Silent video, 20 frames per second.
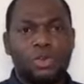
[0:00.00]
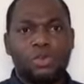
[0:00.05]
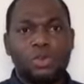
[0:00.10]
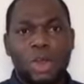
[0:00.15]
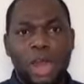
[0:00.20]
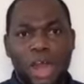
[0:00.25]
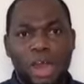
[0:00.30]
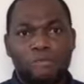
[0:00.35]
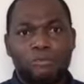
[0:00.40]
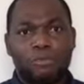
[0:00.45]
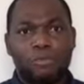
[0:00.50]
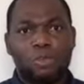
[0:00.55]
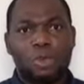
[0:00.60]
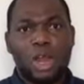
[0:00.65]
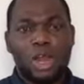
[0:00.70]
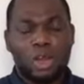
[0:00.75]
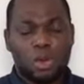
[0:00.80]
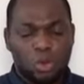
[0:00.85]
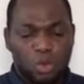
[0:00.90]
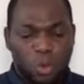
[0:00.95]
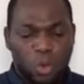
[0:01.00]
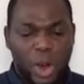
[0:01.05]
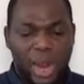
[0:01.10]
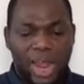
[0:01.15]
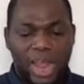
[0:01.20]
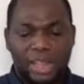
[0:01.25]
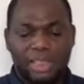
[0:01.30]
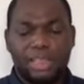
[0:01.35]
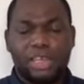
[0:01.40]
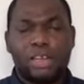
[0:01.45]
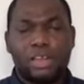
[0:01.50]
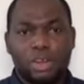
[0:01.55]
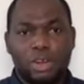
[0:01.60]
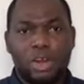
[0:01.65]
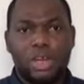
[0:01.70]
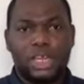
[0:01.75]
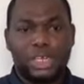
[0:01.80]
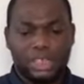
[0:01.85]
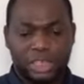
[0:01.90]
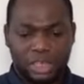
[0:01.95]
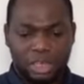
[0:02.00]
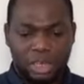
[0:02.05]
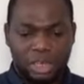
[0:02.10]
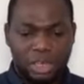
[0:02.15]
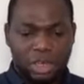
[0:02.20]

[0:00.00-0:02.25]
You have to acquire the knowledge